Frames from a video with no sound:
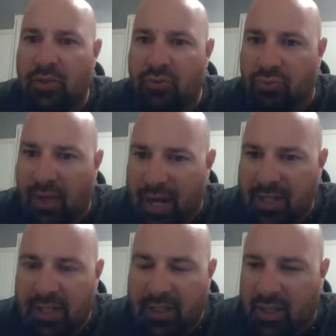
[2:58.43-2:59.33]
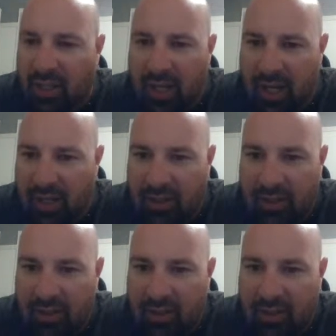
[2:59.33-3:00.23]
drastic decline.
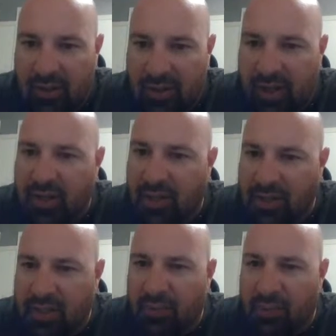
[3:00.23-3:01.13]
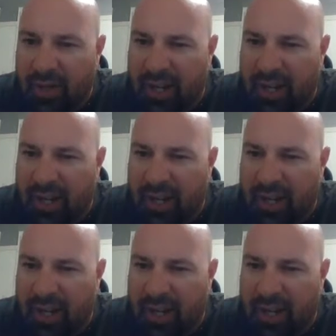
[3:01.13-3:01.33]
And then you're going to see where we're